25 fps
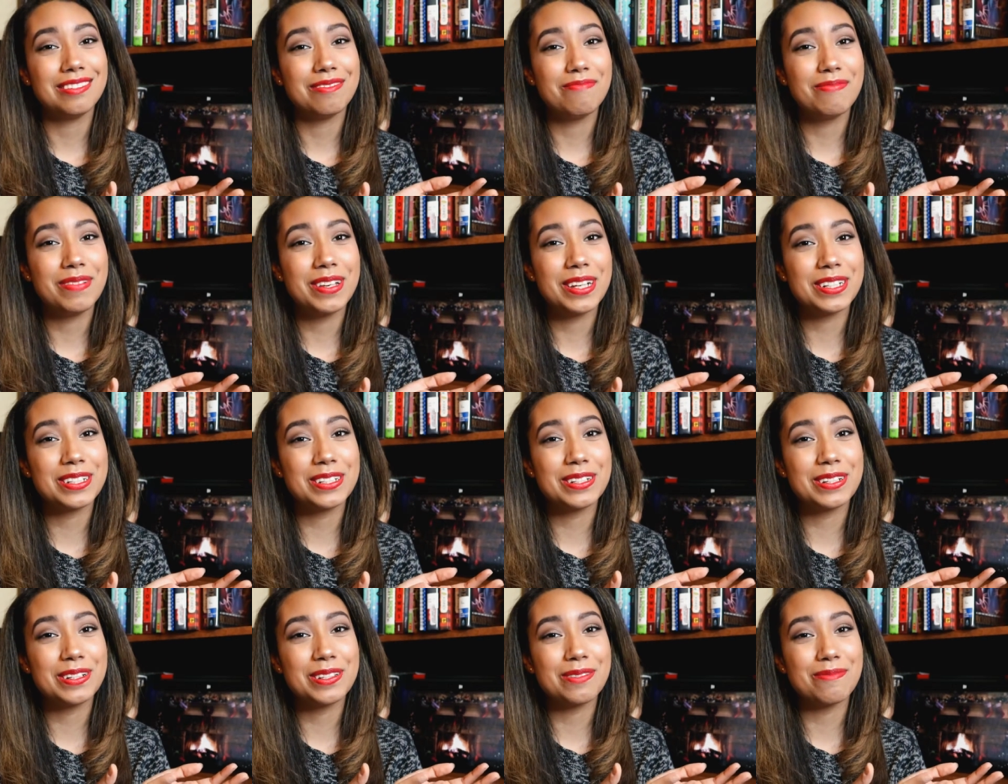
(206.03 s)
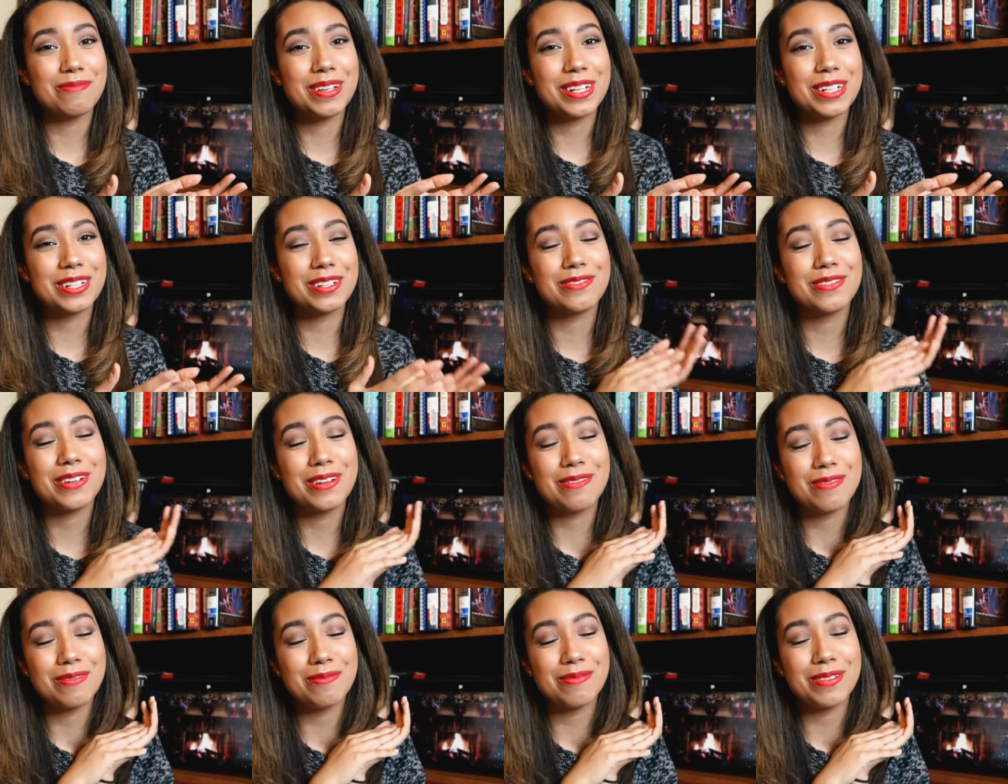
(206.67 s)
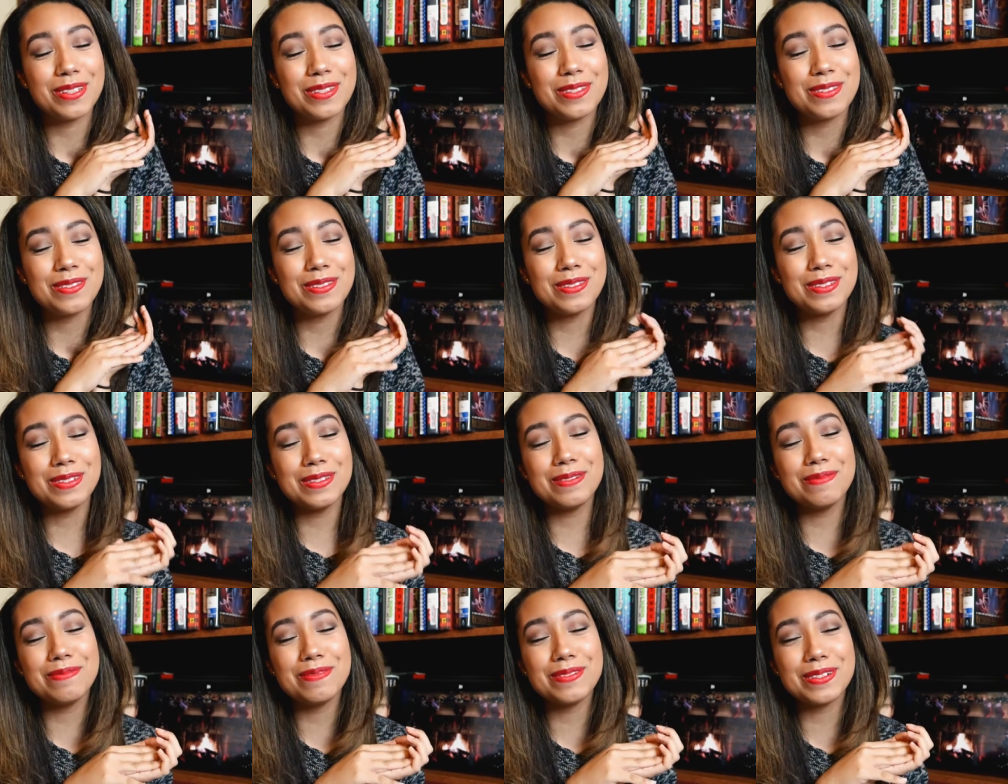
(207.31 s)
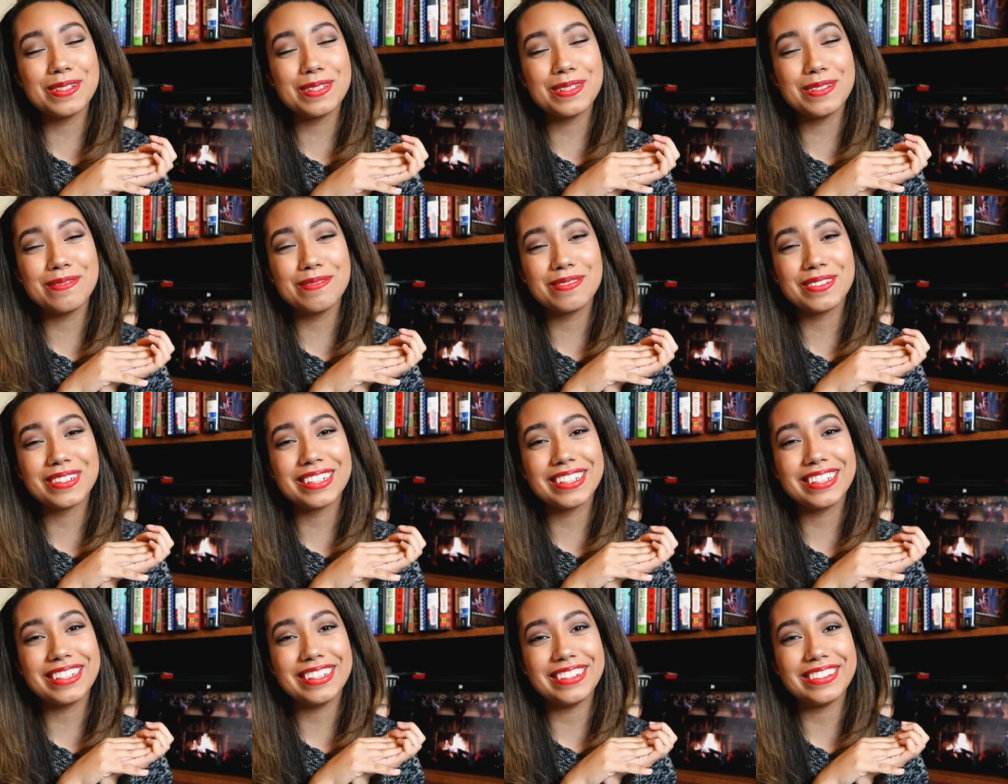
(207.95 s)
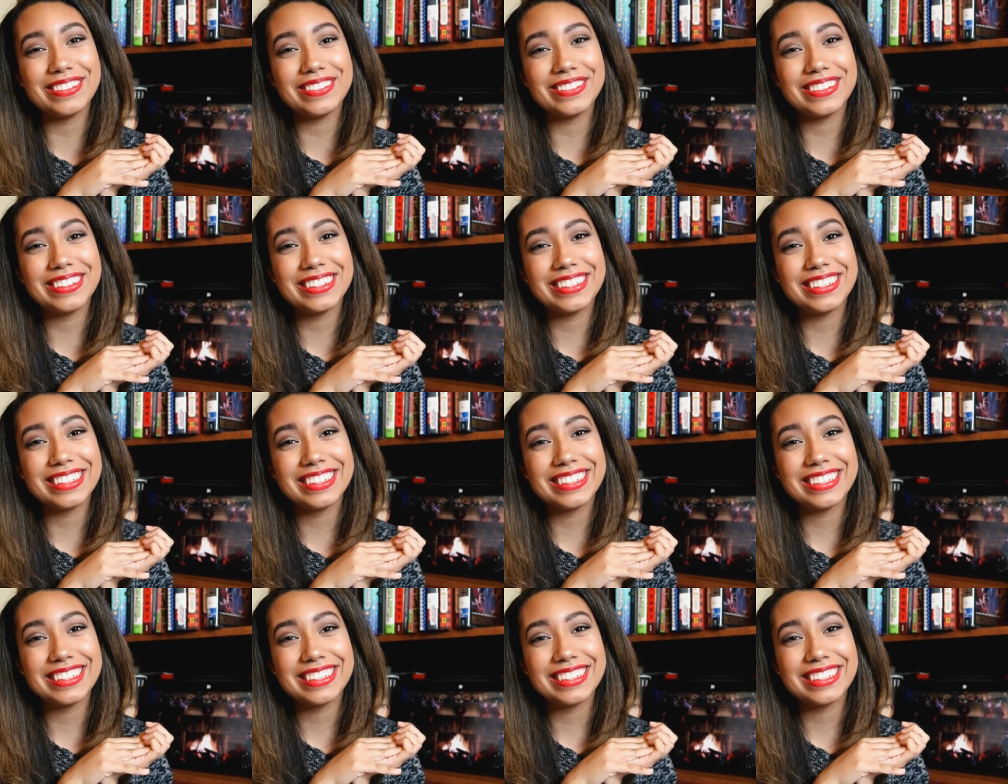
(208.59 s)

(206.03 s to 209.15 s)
picture in the picture frame would be super super cute